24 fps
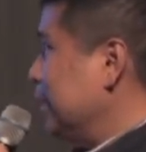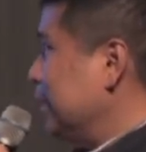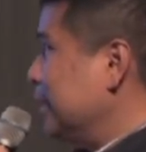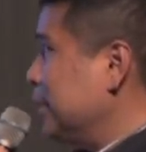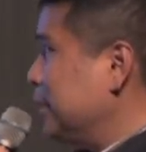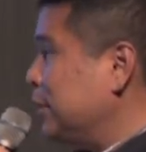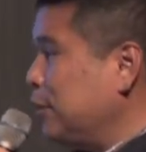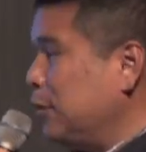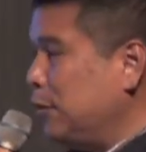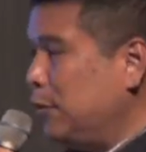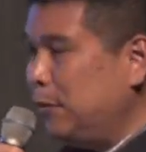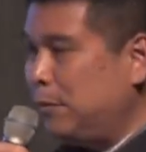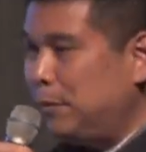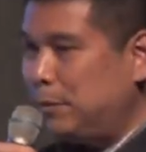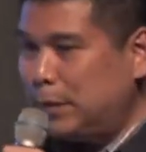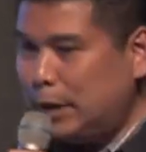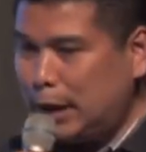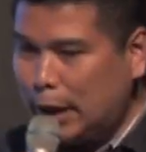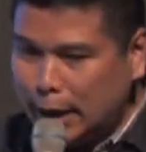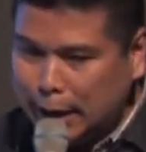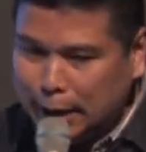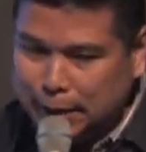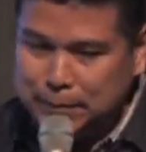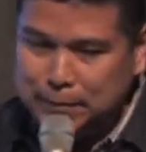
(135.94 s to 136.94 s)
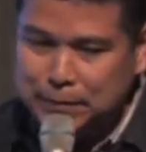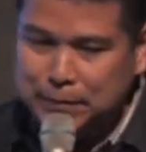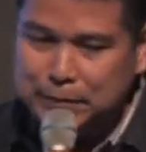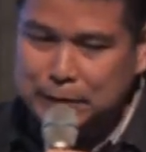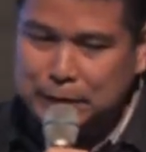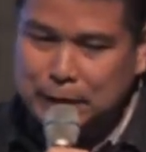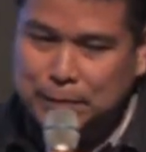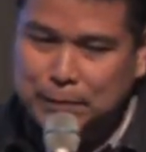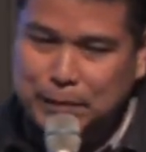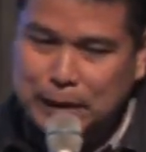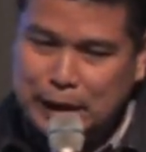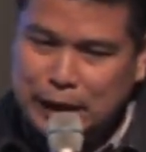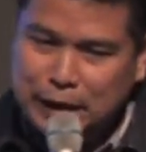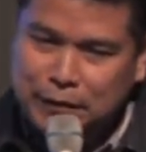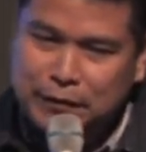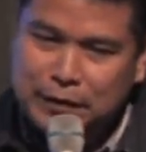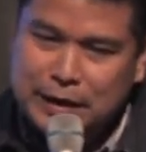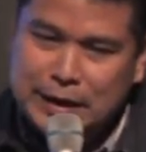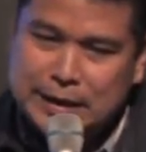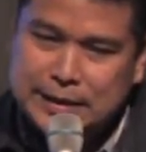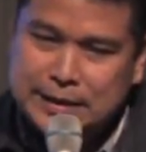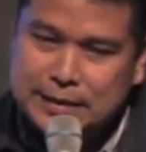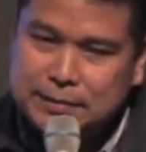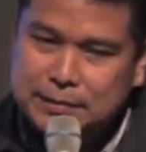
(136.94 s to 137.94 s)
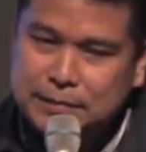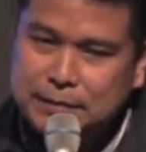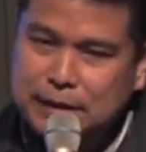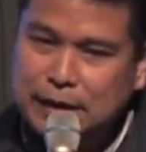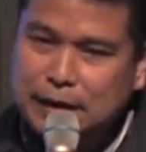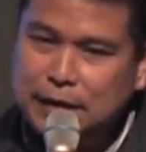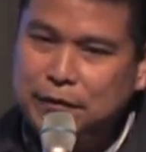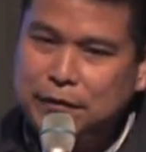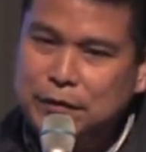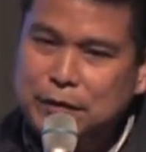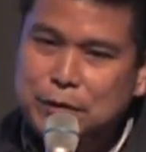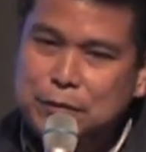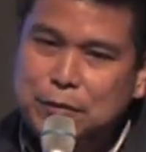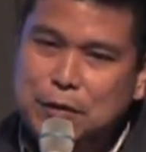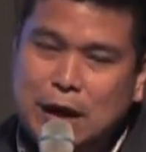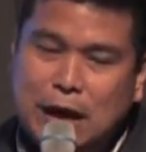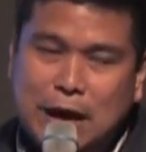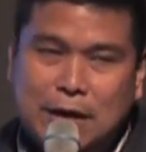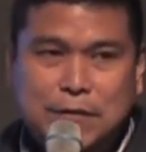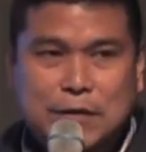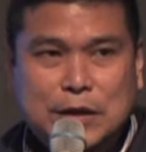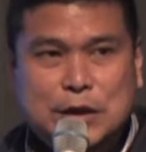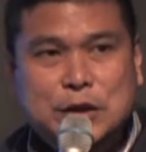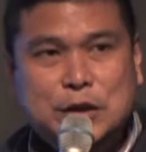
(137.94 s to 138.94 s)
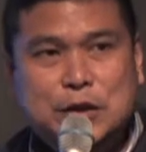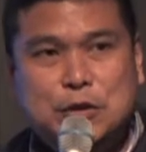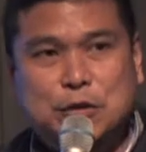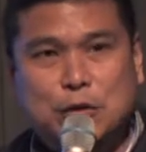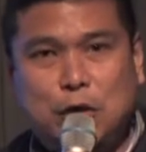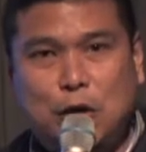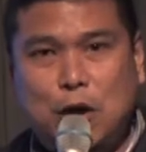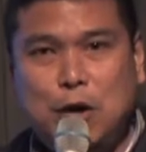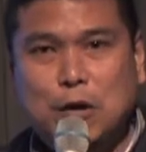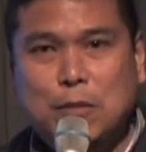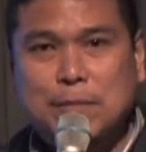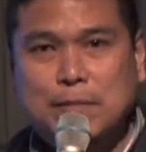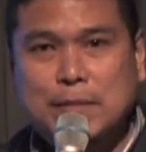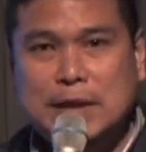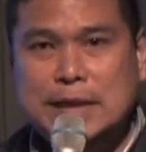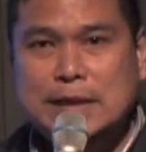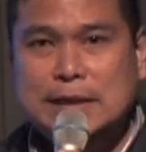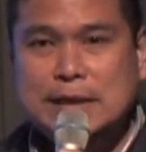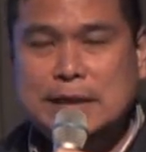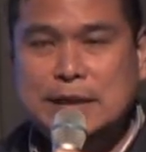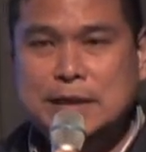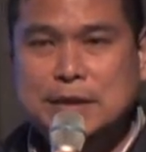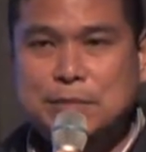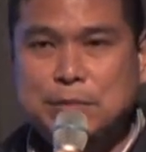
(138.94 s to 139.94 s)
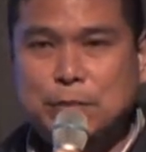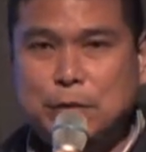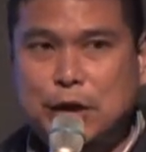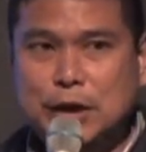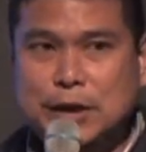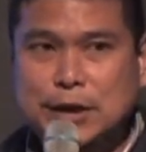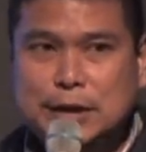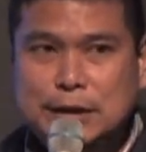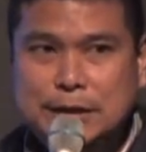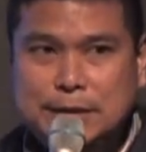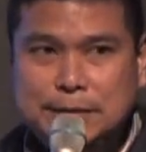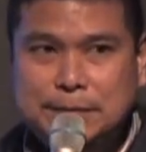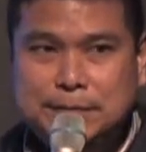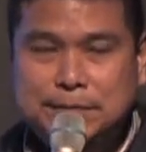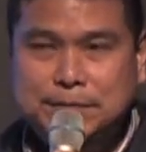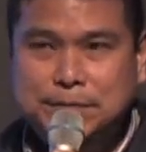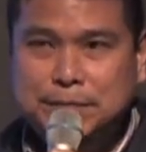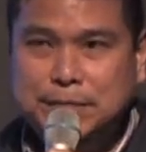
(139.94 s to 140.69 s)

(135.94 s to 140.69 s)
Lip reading: So the belief is, if you have a strong business model,